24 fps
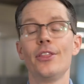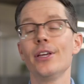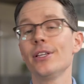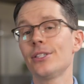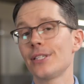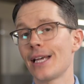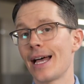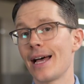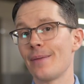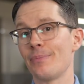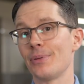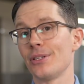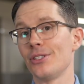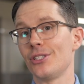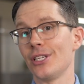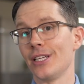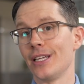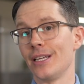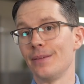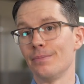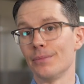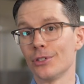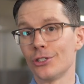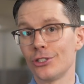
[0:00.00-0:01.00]
This happens
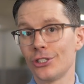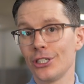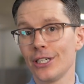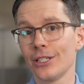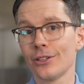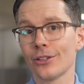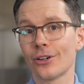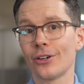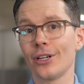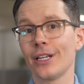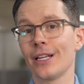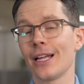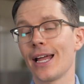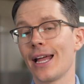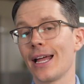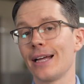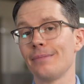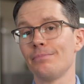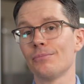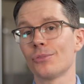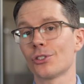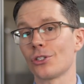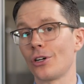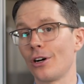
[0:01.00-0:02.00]
in machine learning
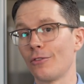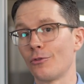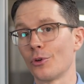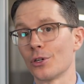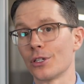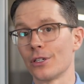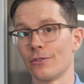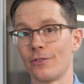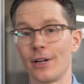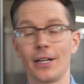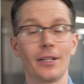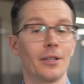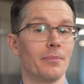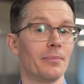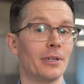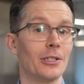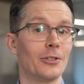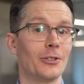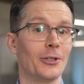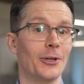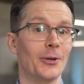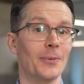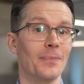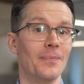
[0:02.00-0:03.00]
and software
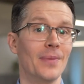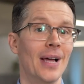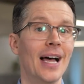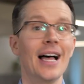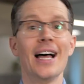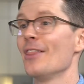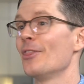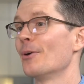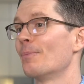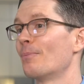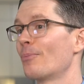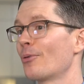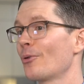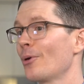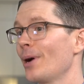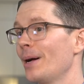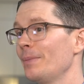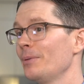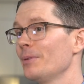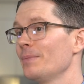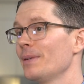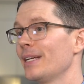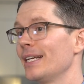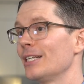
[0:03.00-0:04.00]
development too. The
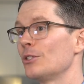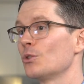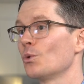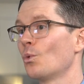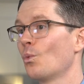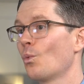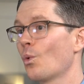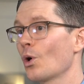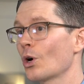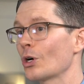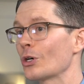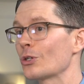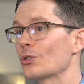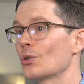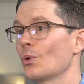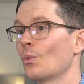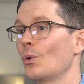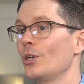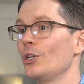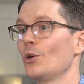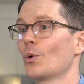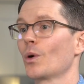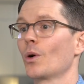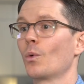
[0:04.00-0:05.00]
problem gets worse
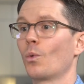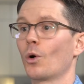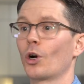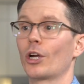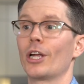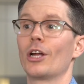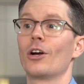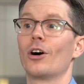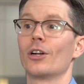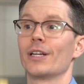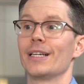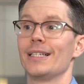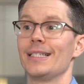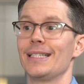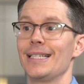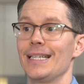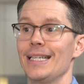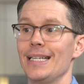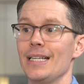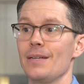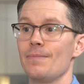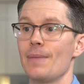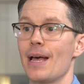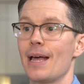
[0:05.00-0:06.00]
when you are working on a
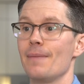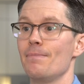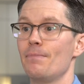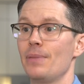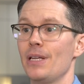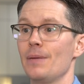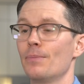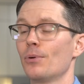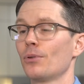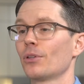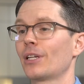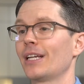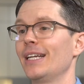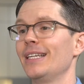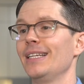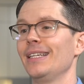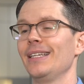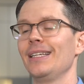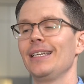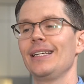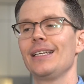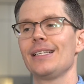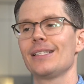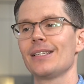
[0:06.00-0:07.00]
team and people
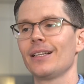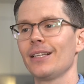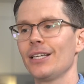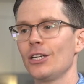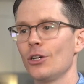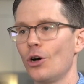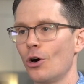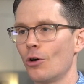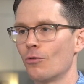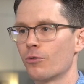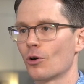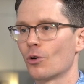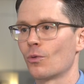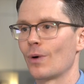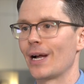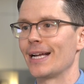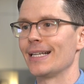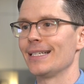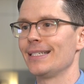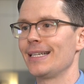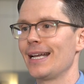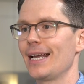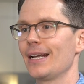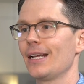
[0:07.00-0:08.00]
can easily
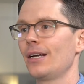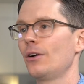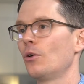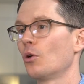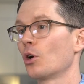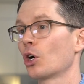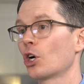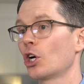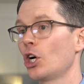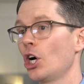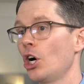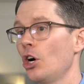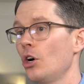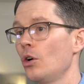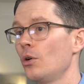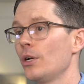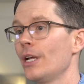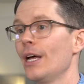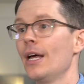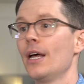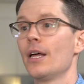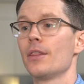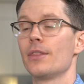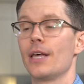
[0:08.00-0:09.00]
overwrite data or
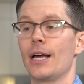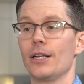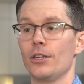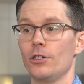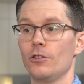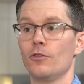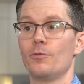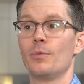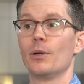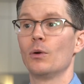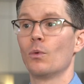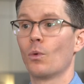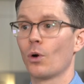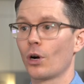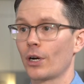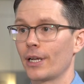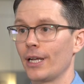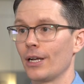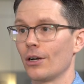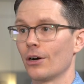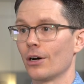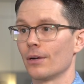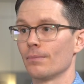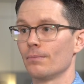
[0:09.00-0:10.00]
code that you've been
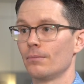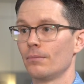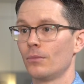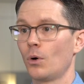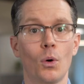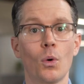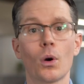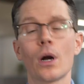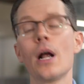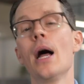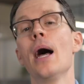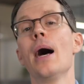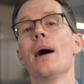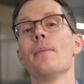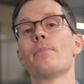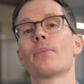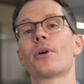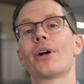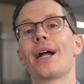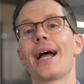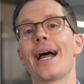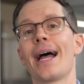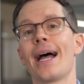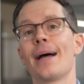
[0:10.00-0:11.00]
working on. Or
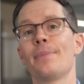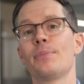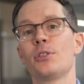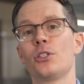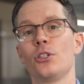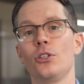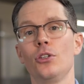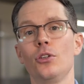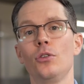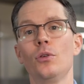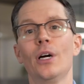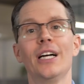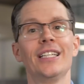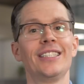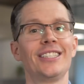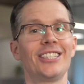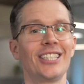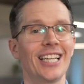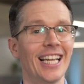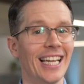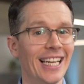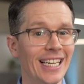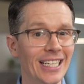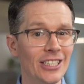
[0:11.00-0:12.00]
perhaps you
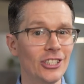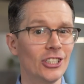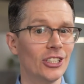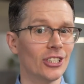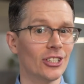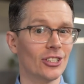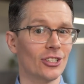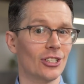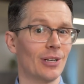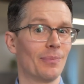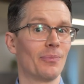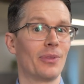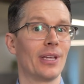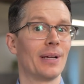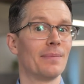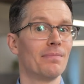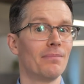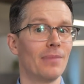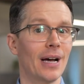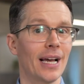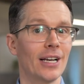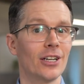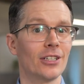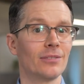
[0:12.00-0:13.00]
changed
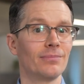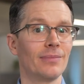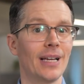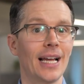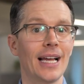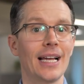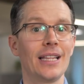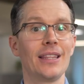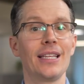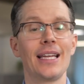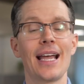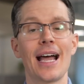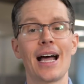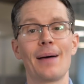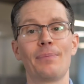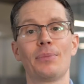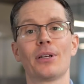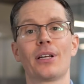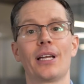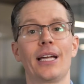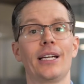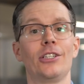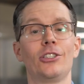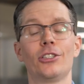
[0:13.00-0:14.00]
something minor and the
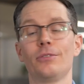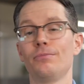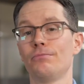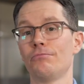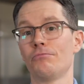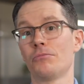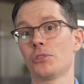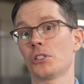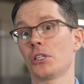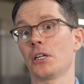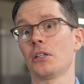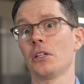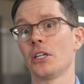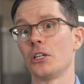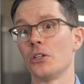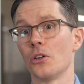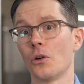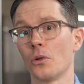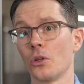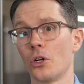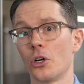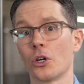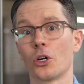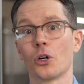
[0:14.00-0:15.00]
application suddenly
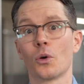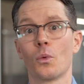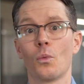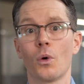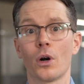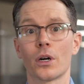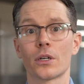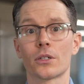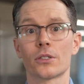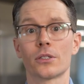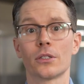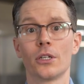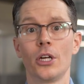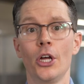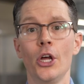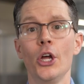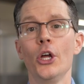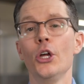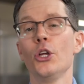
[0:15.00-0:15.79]
no longer works.